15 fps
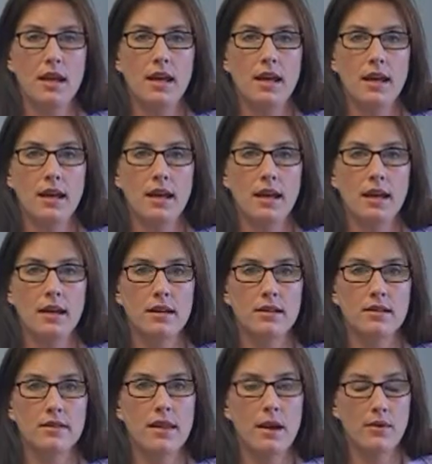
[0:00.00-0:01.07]
and
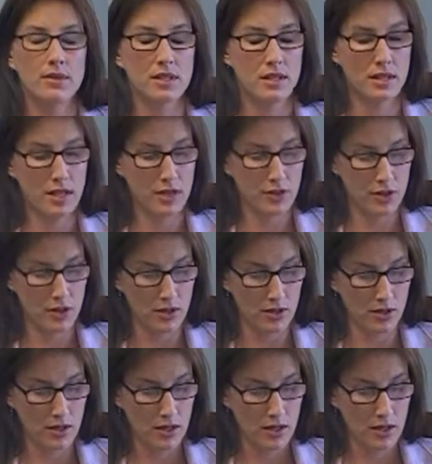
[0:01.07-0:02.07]
that was another